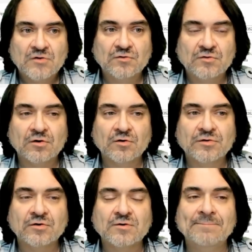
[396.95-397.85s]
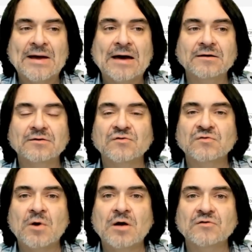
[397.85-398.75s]
So they're, they're combating the
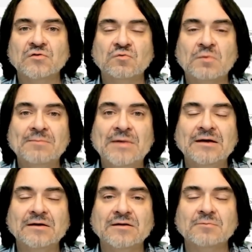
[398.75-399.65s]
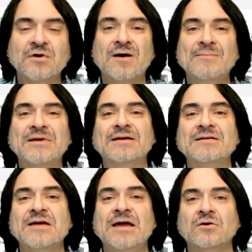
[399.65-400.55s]
smallness was by making them come in a
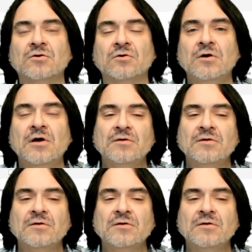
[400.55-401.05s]
container